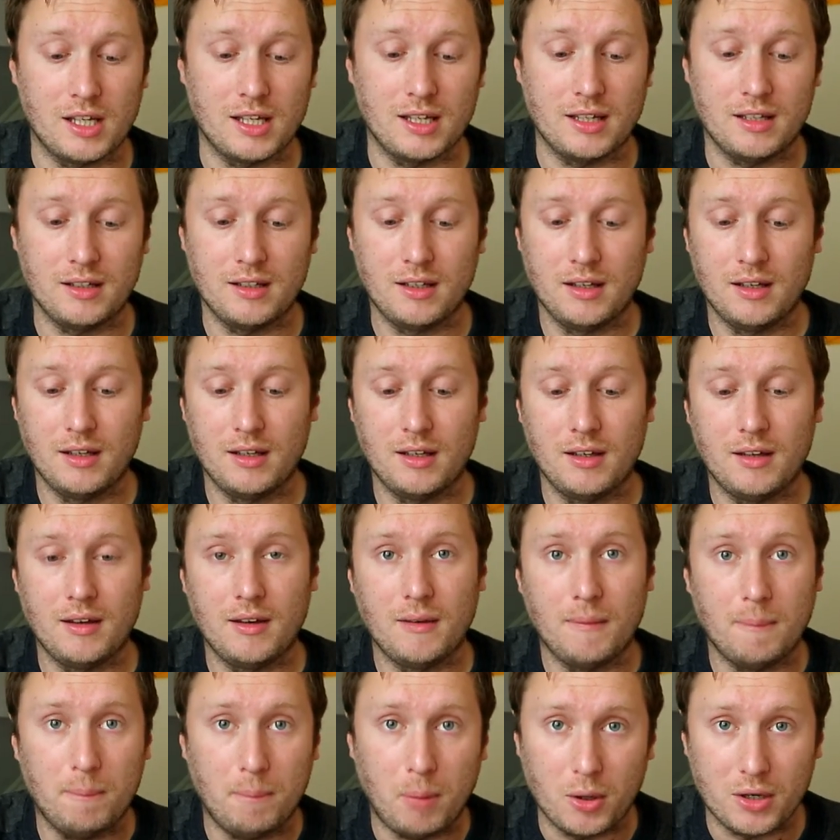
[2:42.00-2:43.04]
Jota,
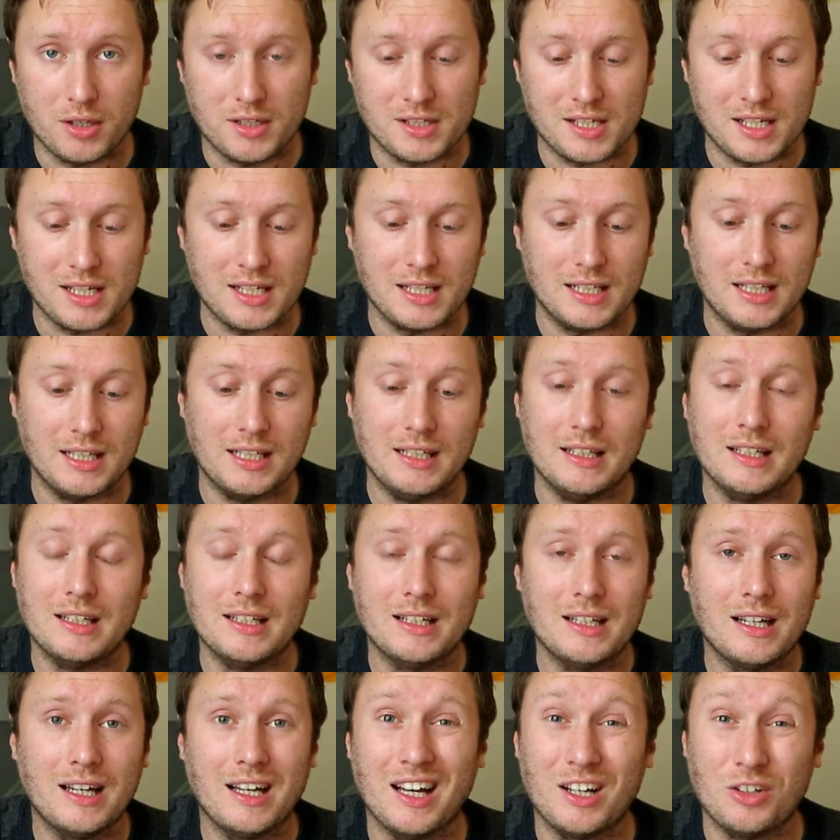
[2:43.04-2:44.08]

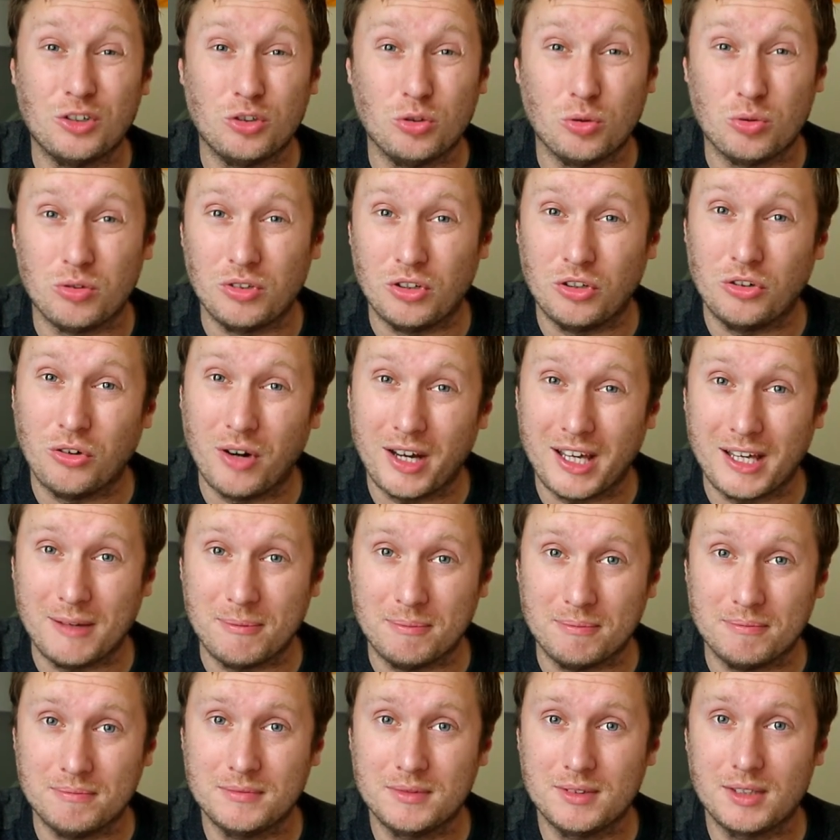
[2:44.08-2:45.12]
Bonatini and Jordan
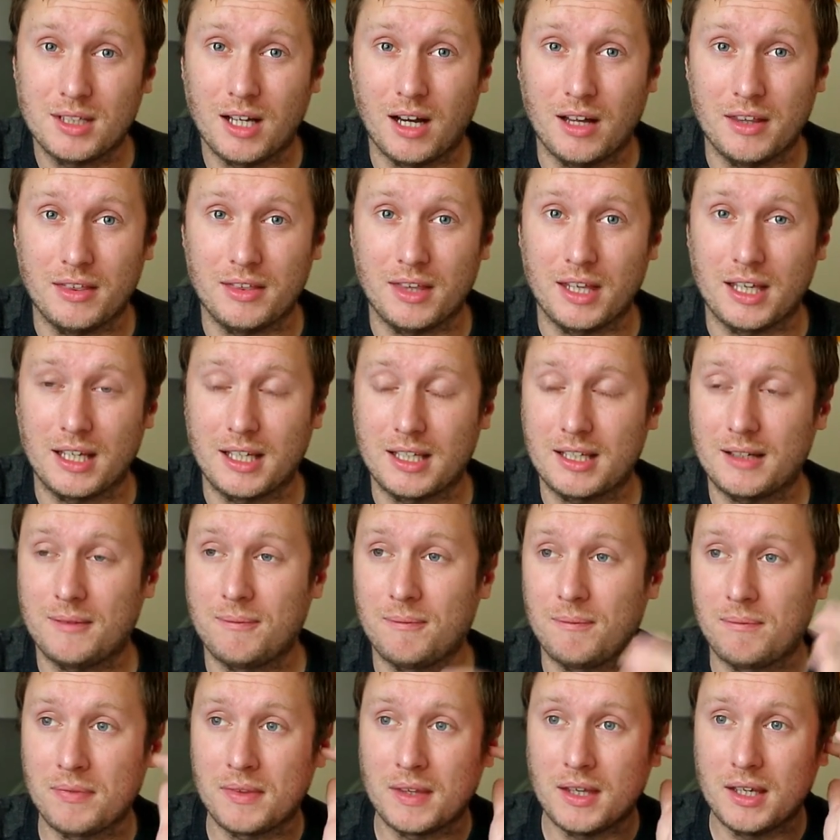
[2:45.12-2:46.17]
Graham, I
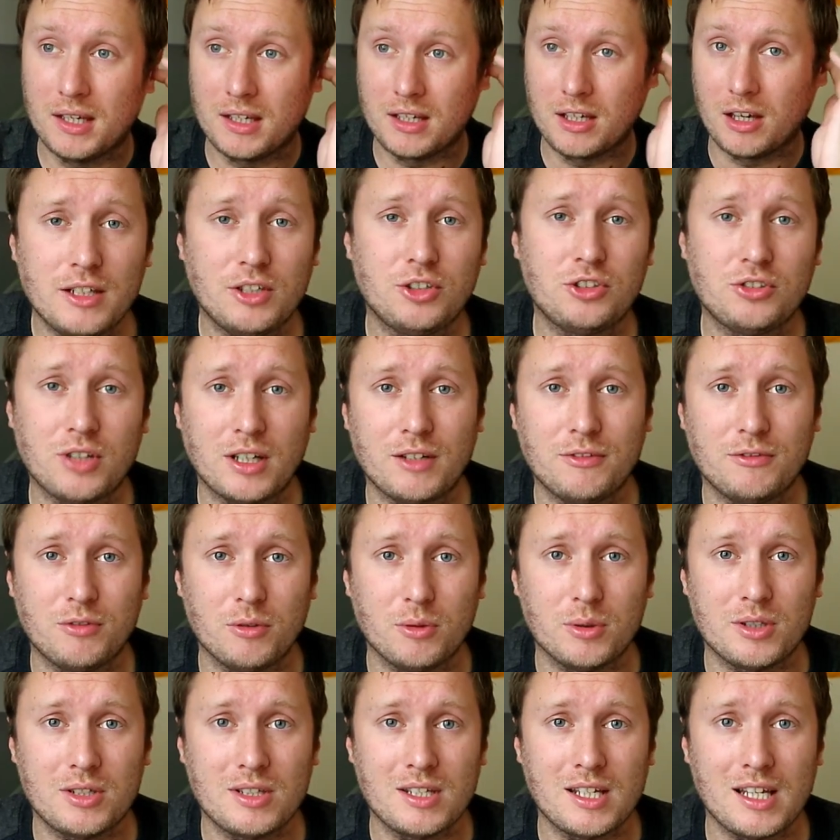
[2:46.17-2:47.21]
think. It's a fairly
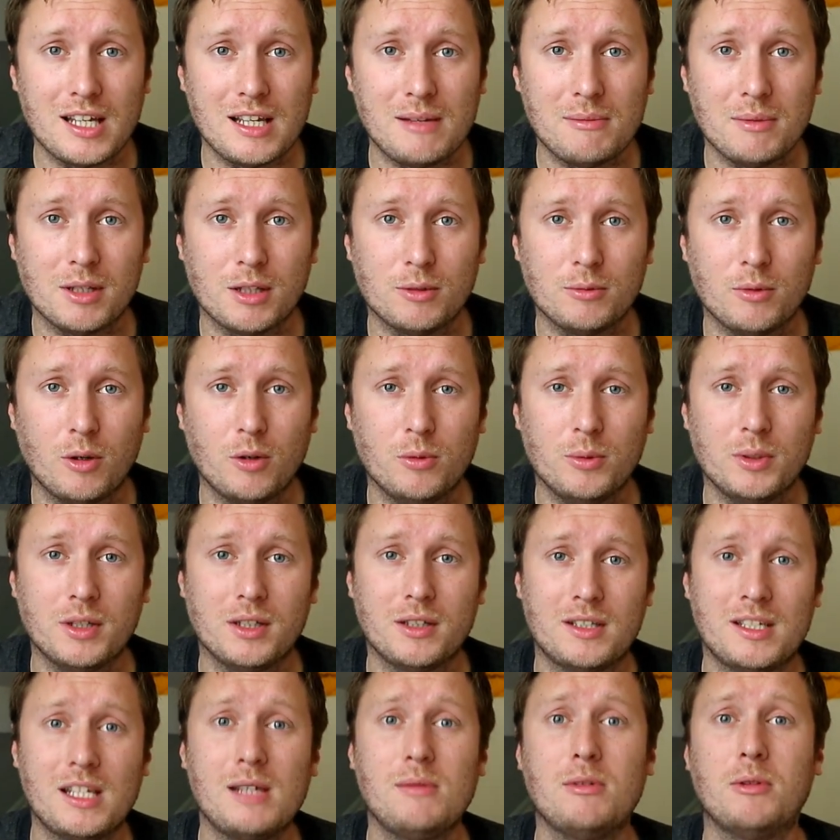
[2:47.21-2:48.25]
straightforward team at the
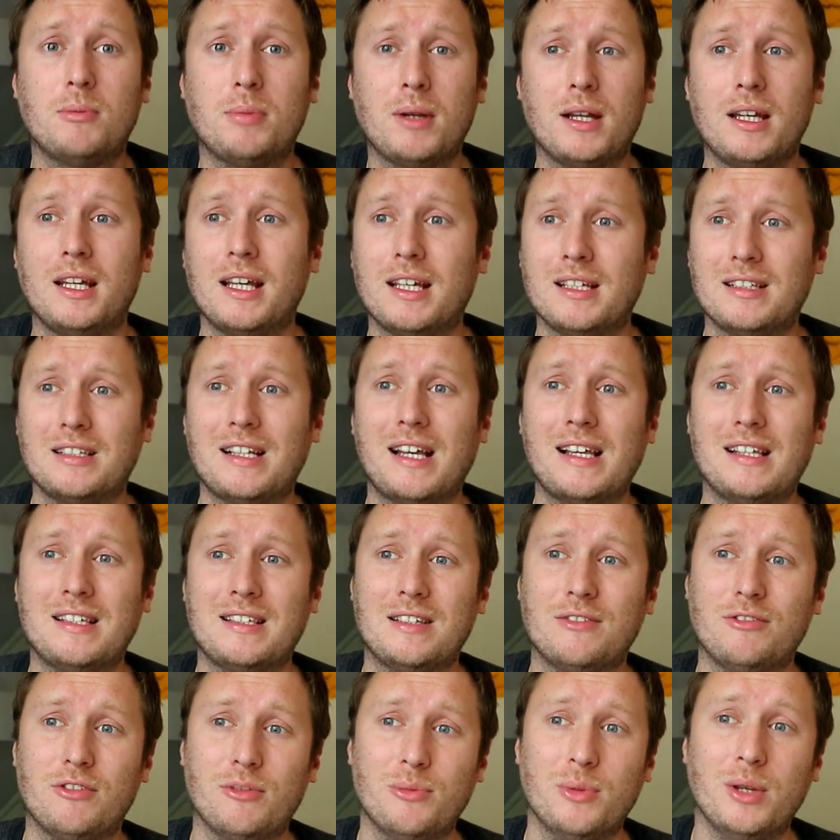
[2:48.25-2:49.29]
moment. The team that played
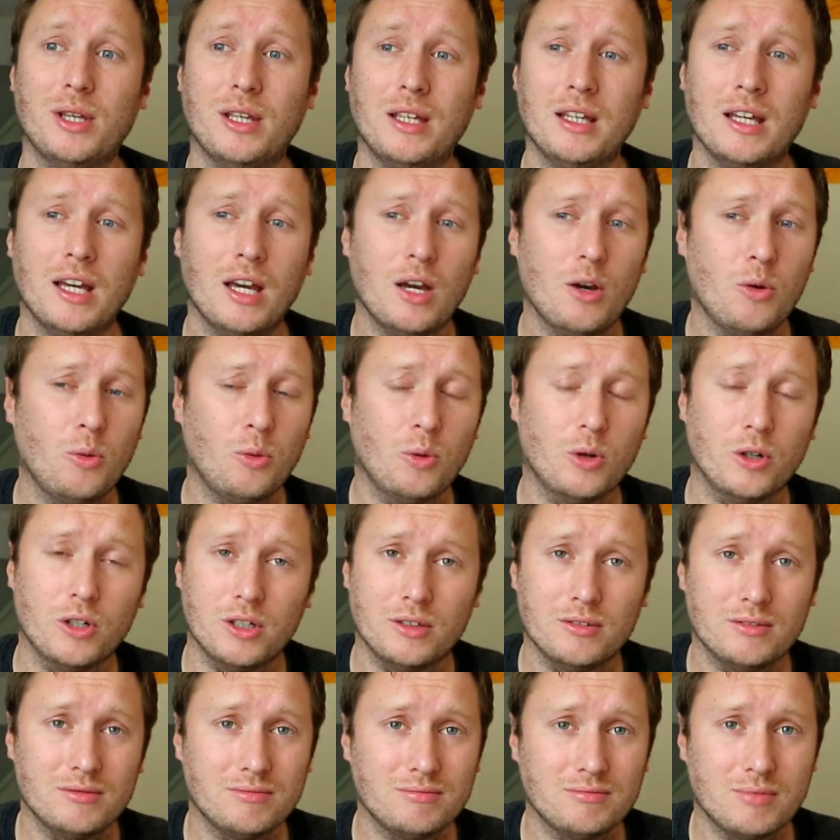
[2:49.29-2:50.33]
against Leicester for me
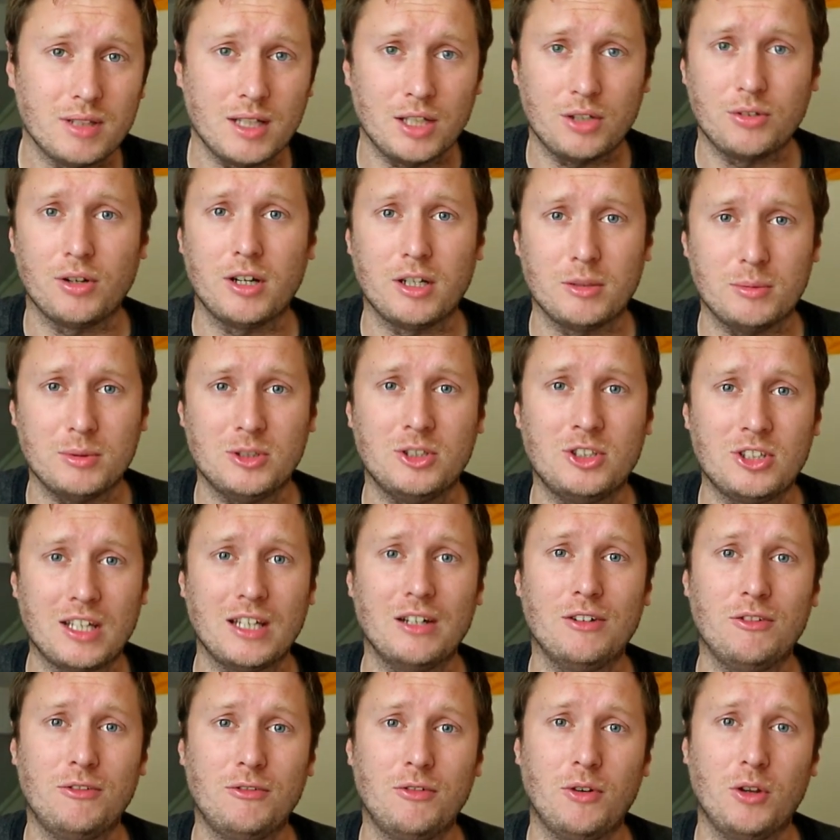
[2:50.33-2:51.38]
were
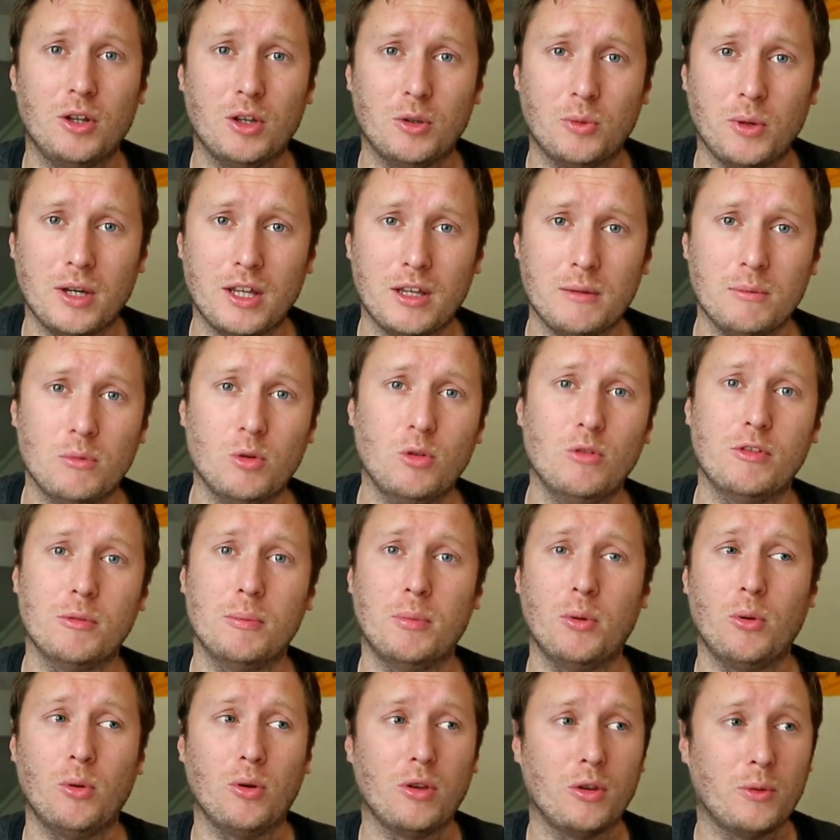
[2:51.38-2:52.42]
incredibly skillful in the way they
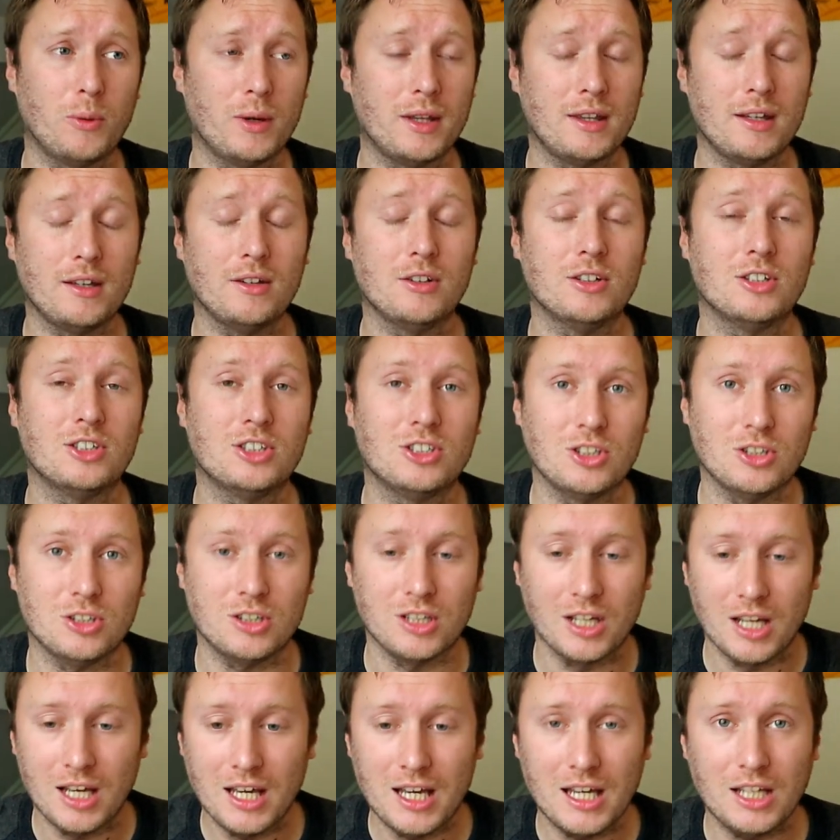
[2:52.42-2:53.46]
moved the ball and the way they
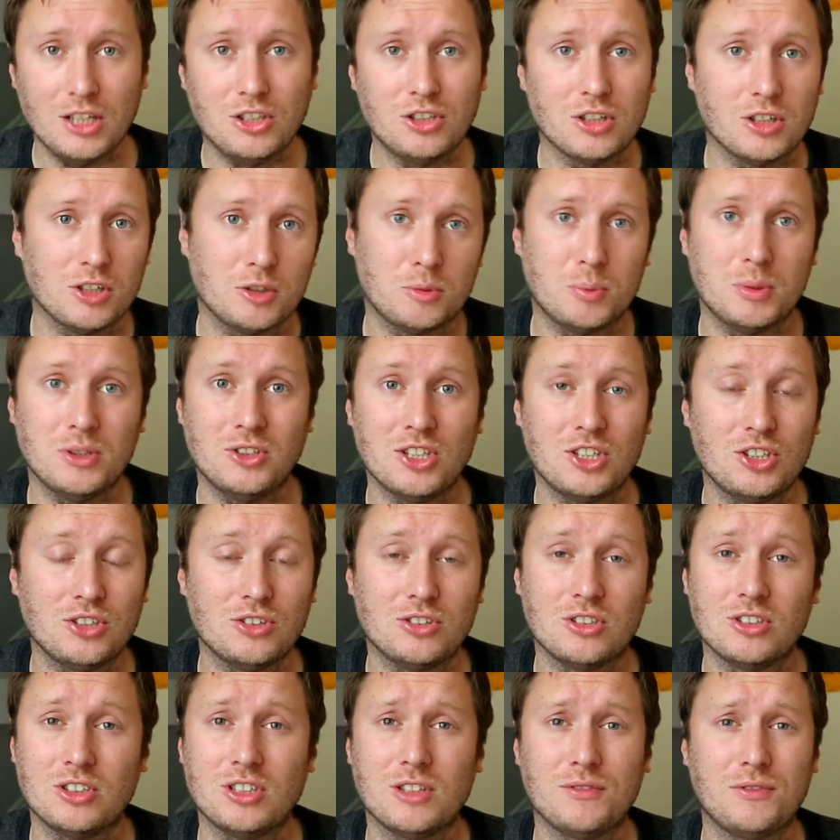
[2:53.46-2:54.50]
understood each other's
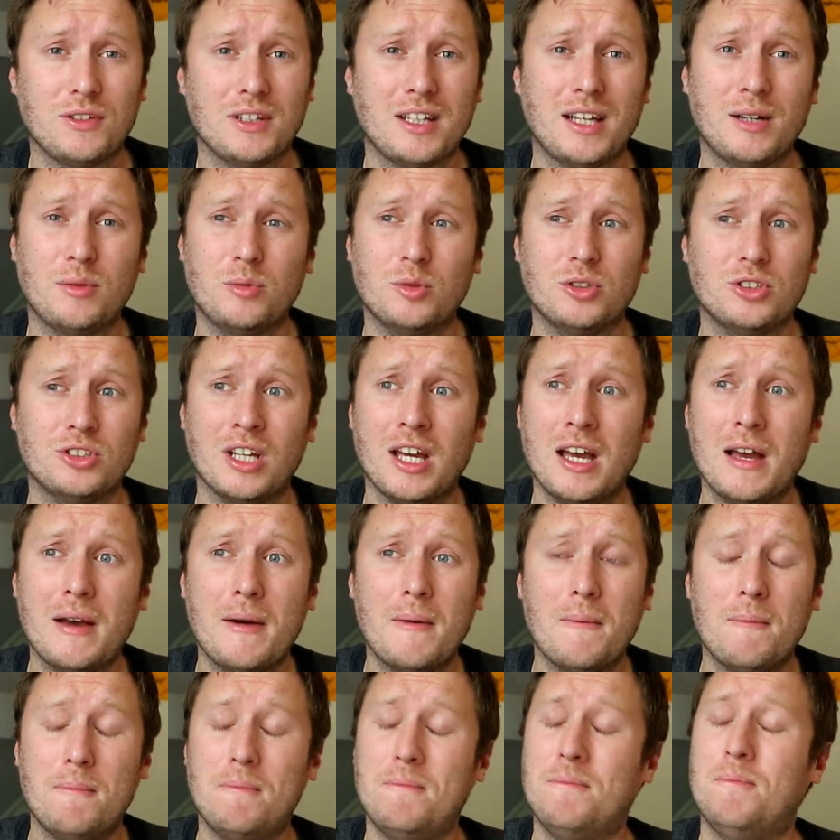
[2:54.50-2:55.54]
positions and stuff like that
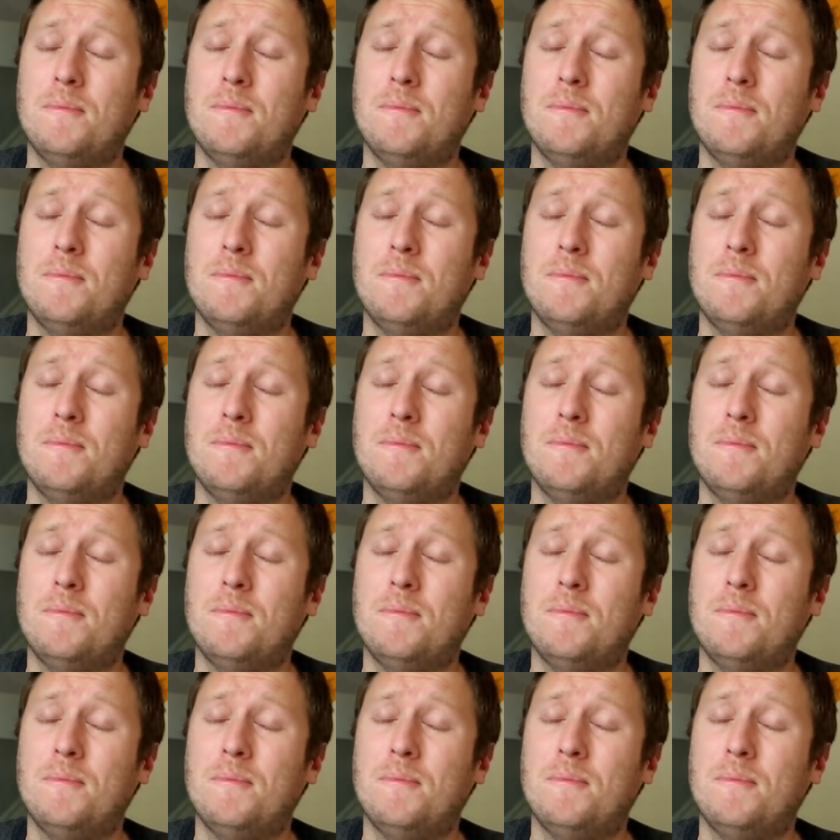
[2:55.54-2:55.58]
was